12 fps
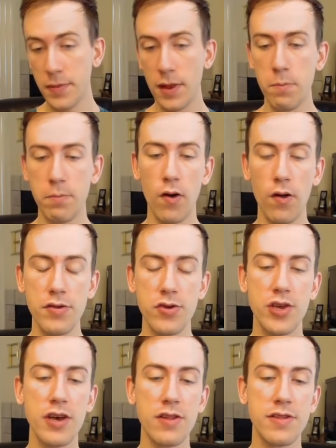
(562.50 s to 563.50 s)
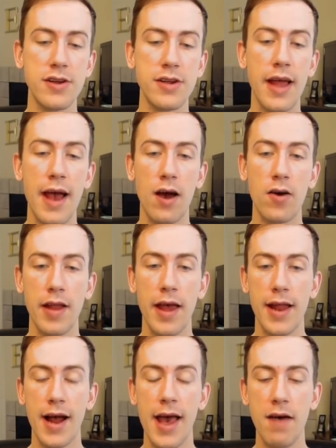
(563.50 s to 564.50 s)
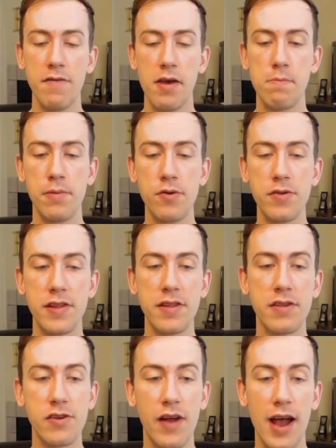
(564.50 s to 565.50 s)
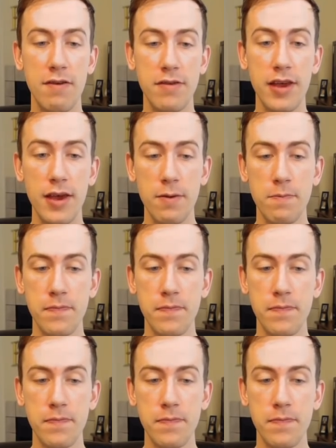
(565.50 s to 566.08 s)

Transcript: Both shields are down, and I have a boosted Scrafty.